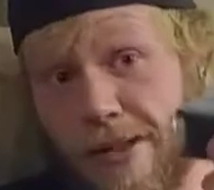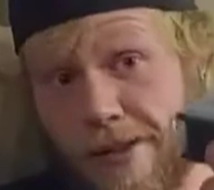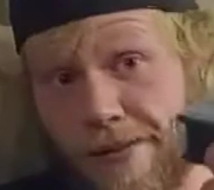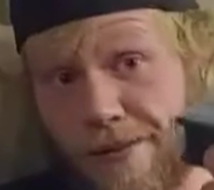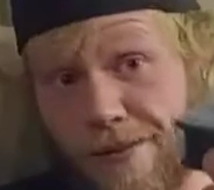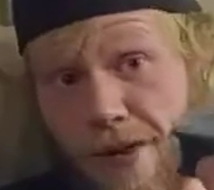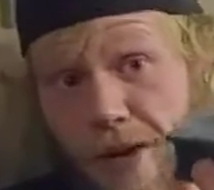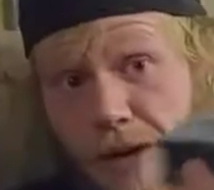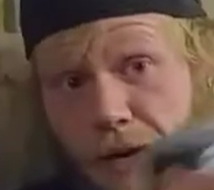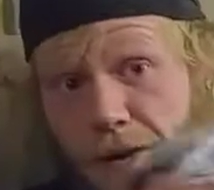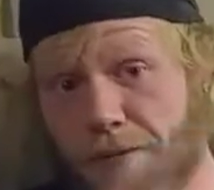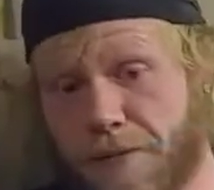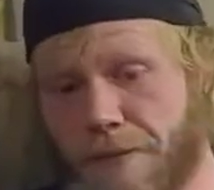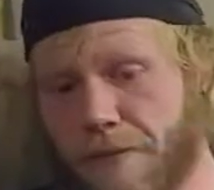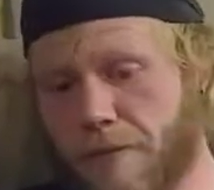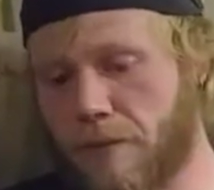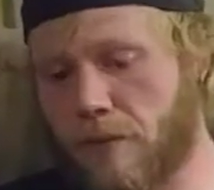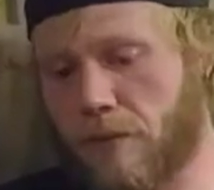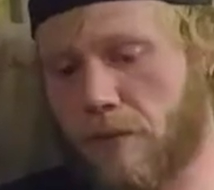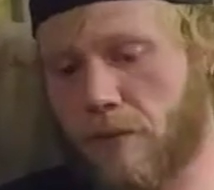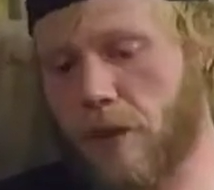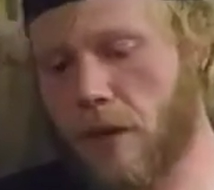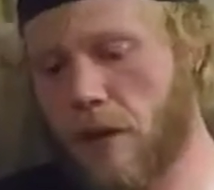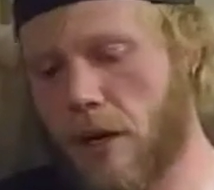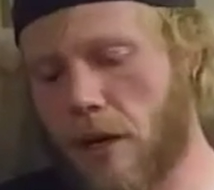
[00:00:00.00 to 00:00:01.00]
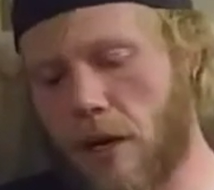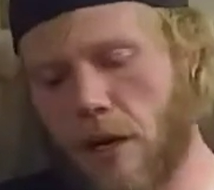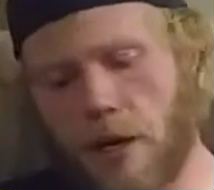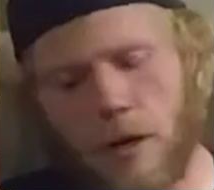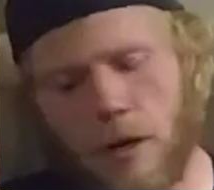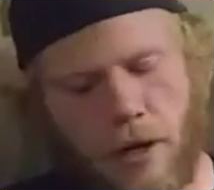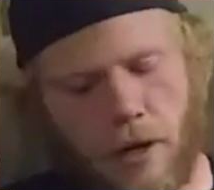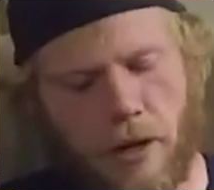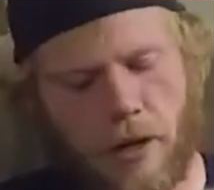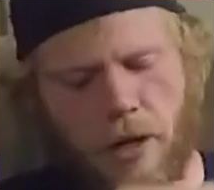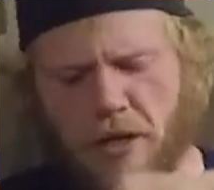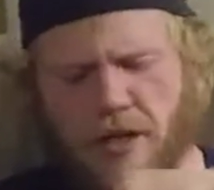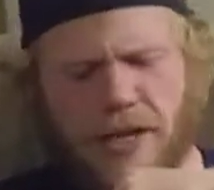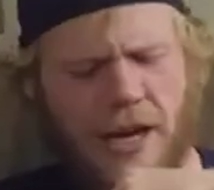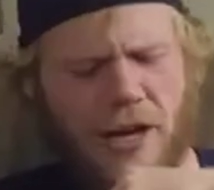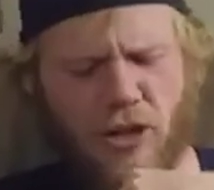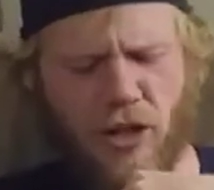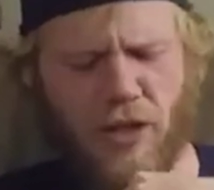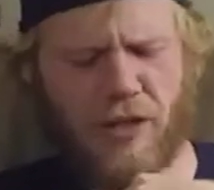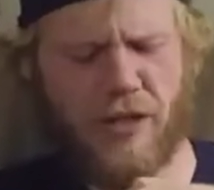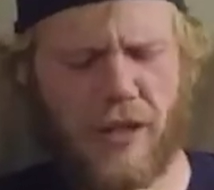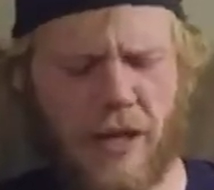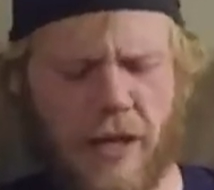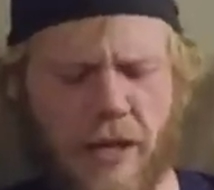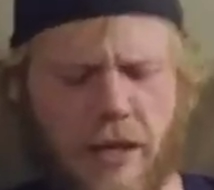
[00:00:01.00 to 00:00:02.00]
out of the 5. Now let's
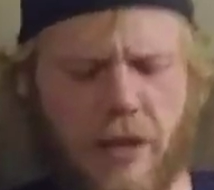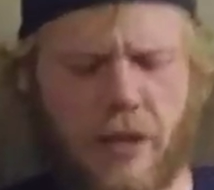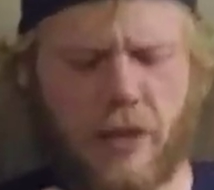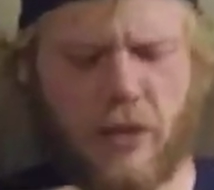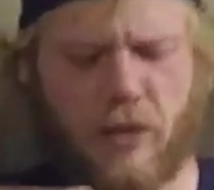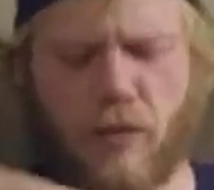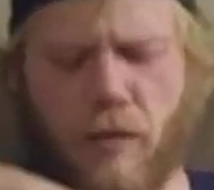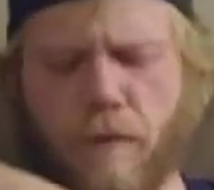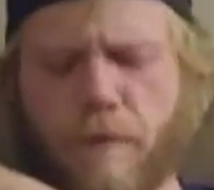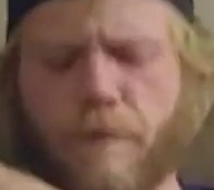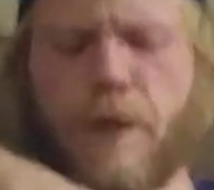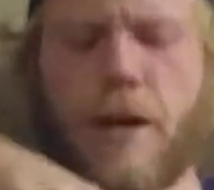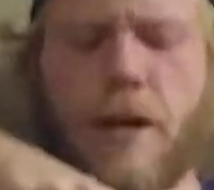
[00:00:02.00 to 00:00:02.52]
actually dig into this real